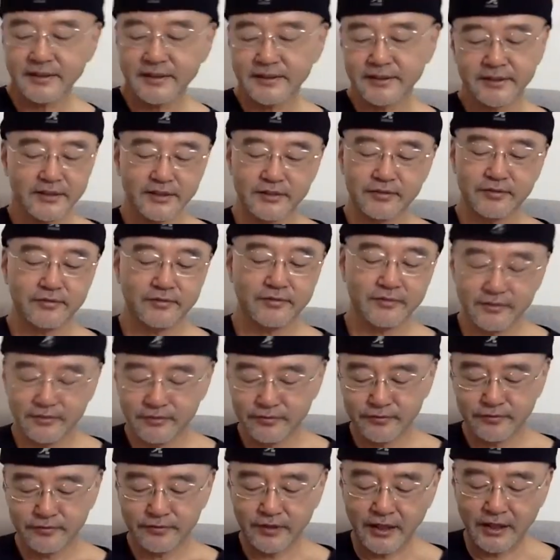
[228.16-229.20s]
Just
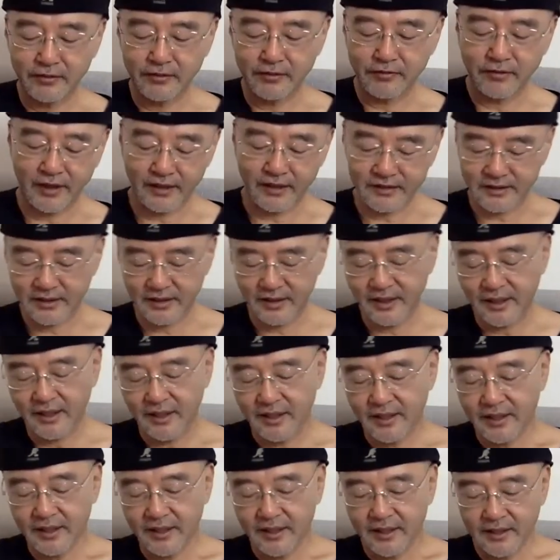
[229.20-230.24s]
funny fact.
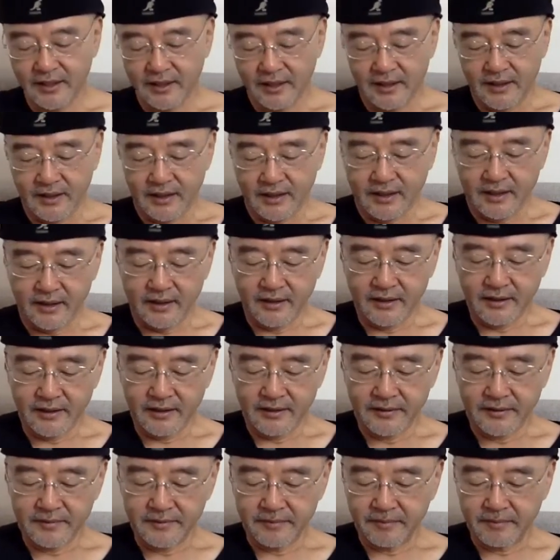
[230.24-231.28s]

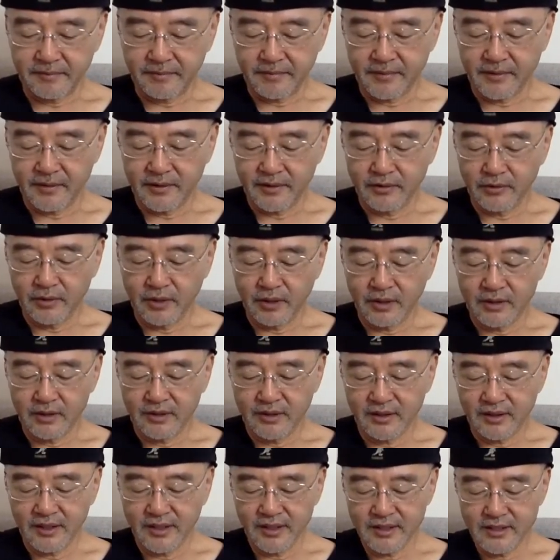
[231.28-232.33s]
Well,
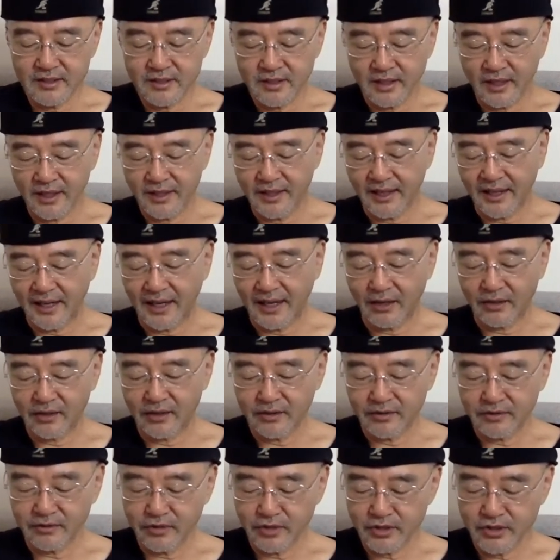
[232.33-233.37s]
the inside out
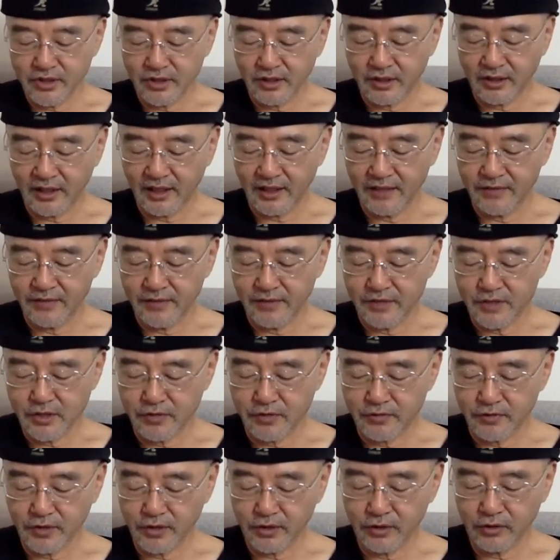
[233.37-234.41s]
of Christian life is
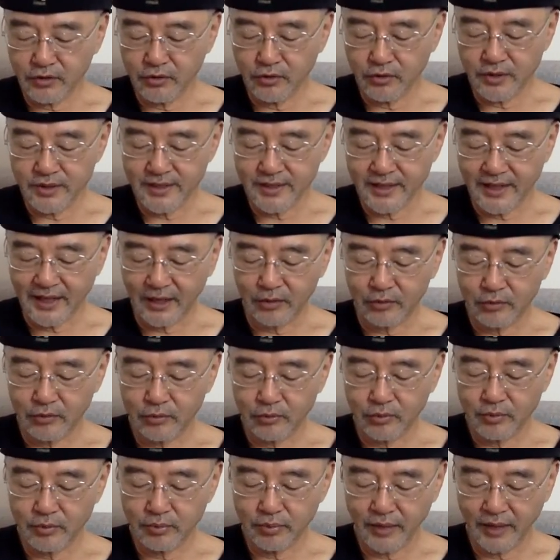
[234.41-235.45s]
referring to its
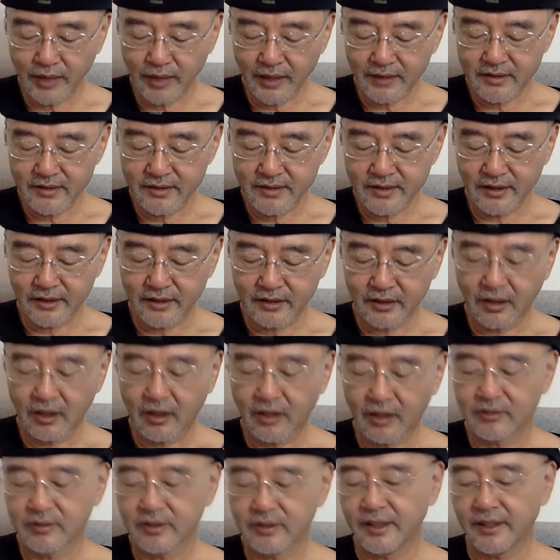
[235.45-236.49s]
outward practice and
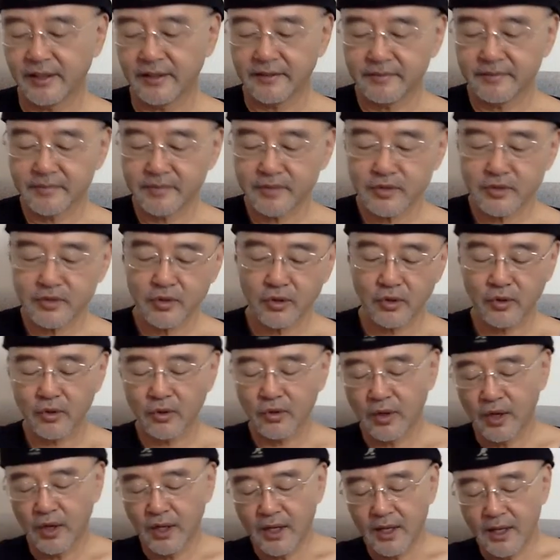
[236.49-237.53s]
content.
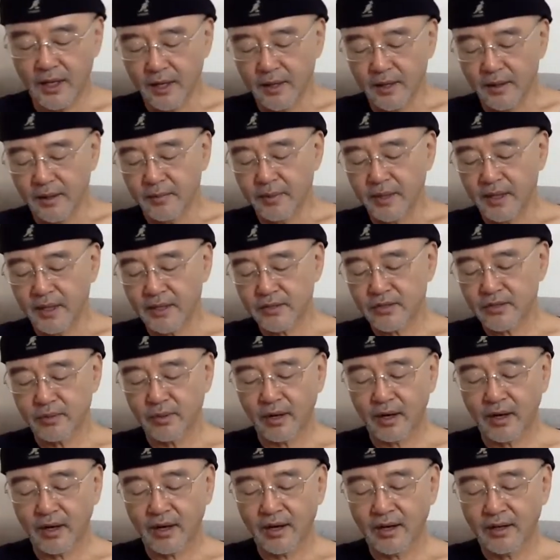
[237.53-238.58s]
So Pastor
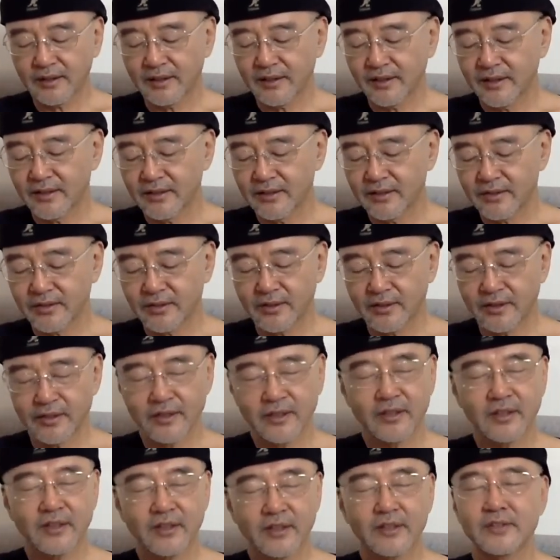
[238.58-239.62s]
Vaughn is
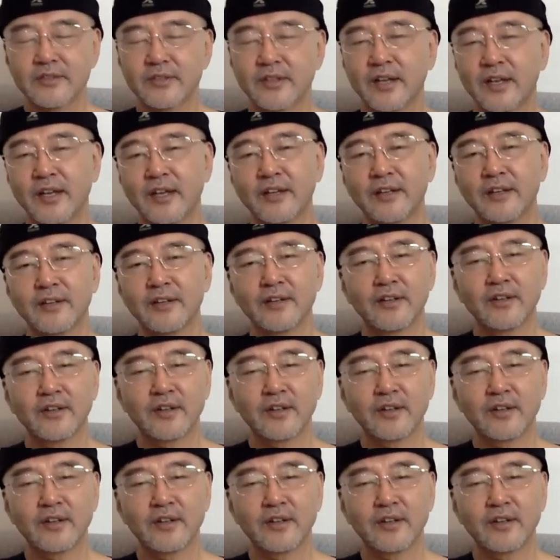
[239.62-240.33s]
saying,